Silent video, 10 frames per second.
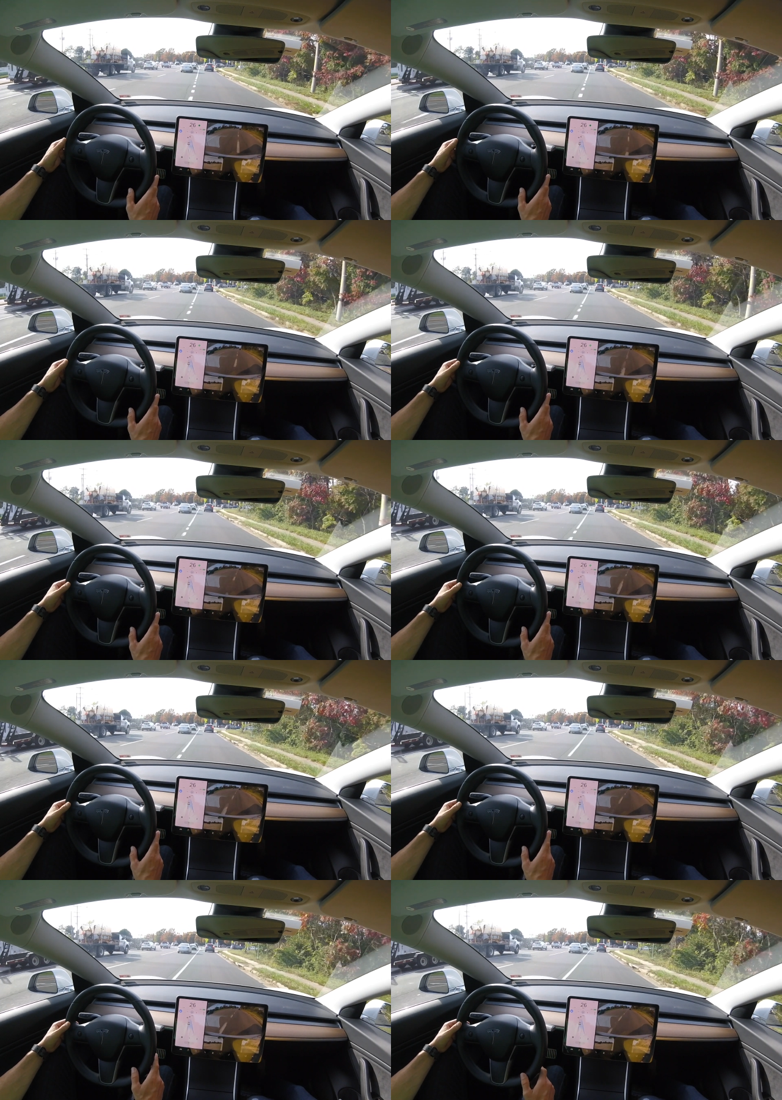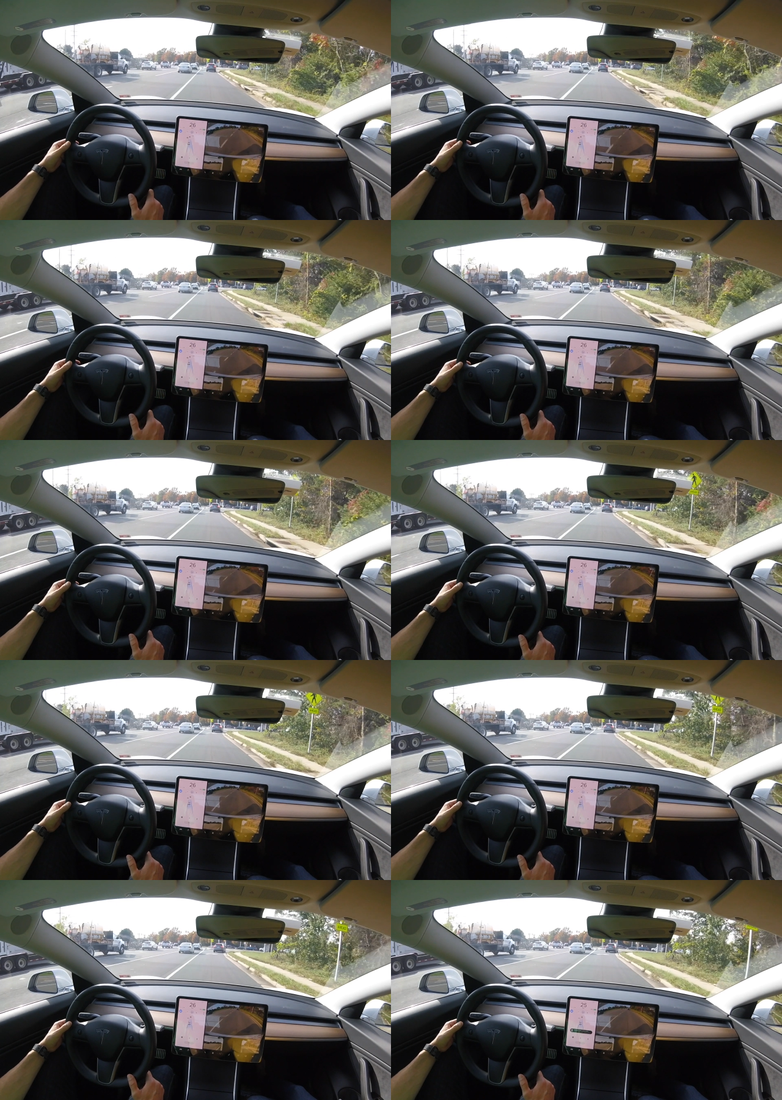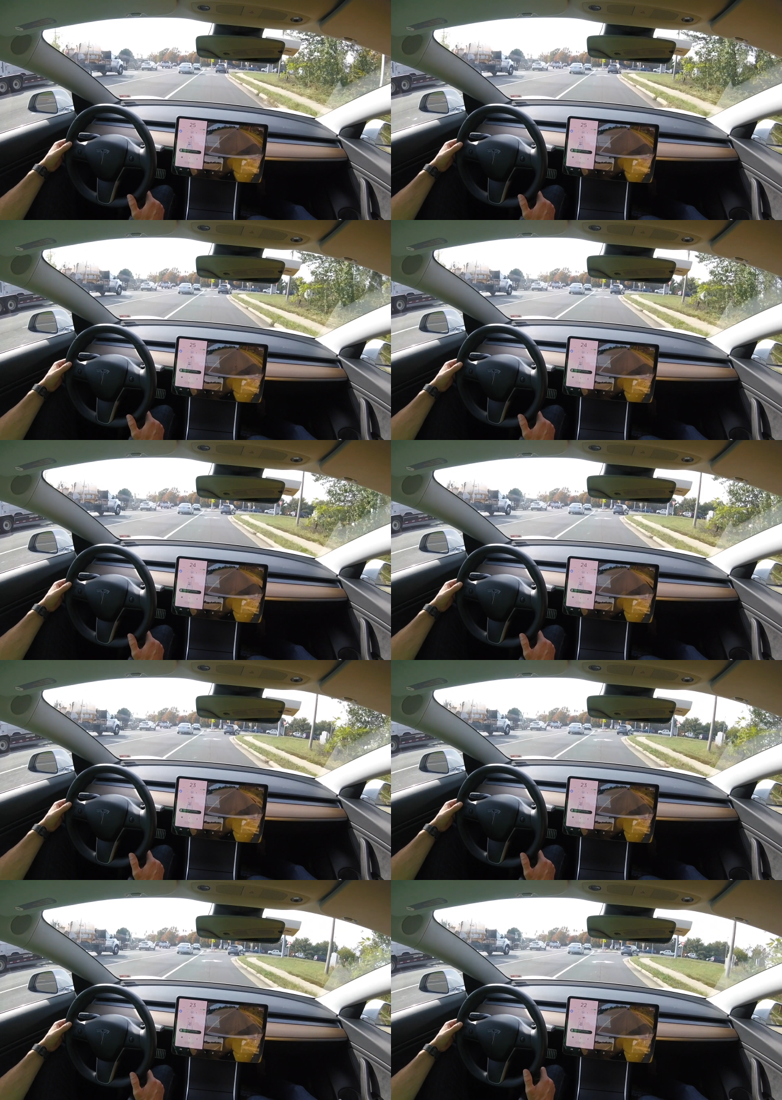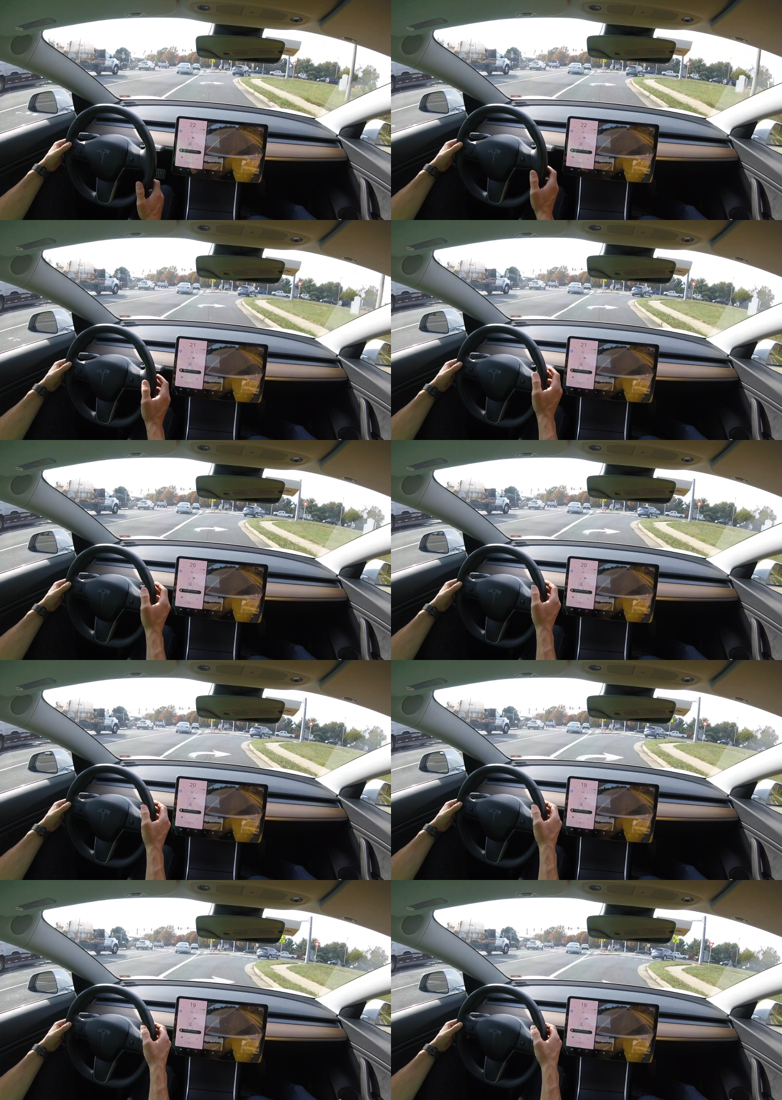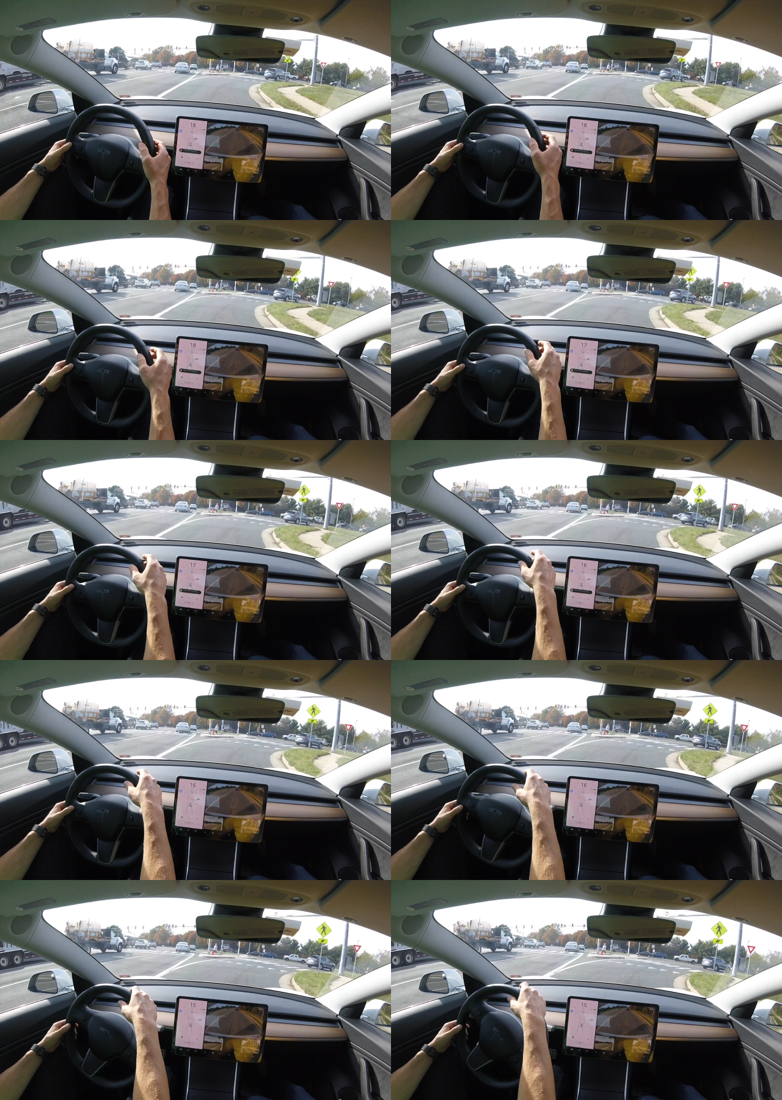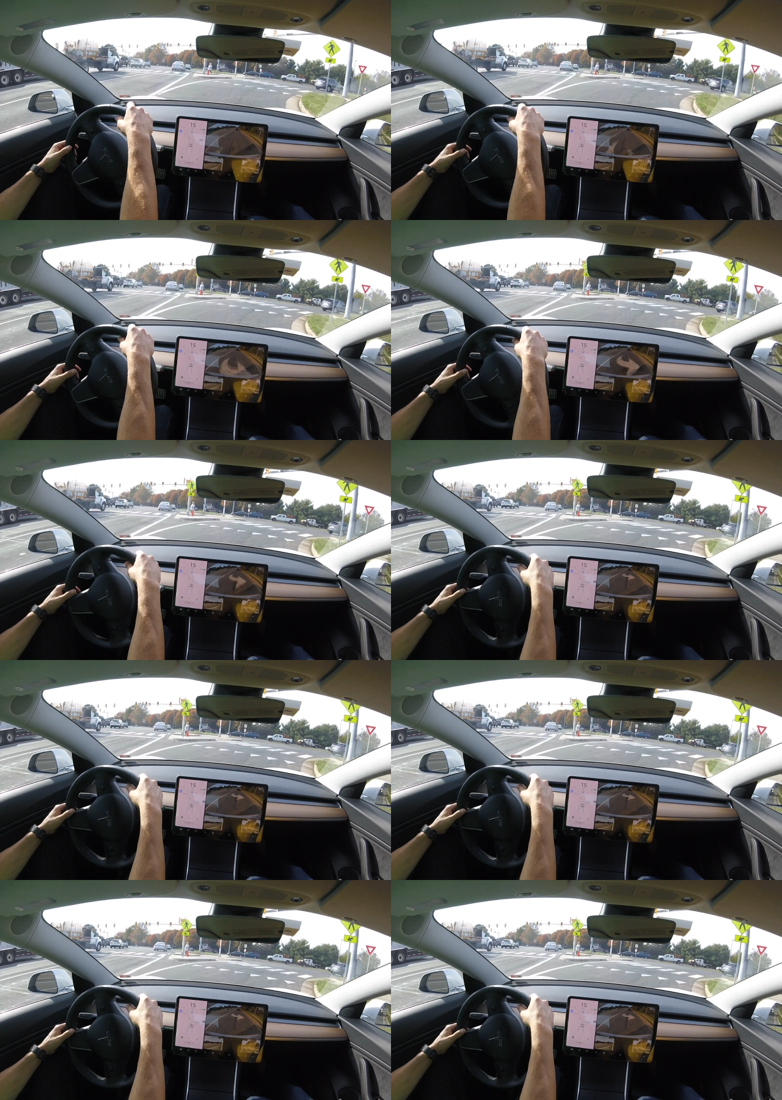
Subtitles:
(no speaker visible)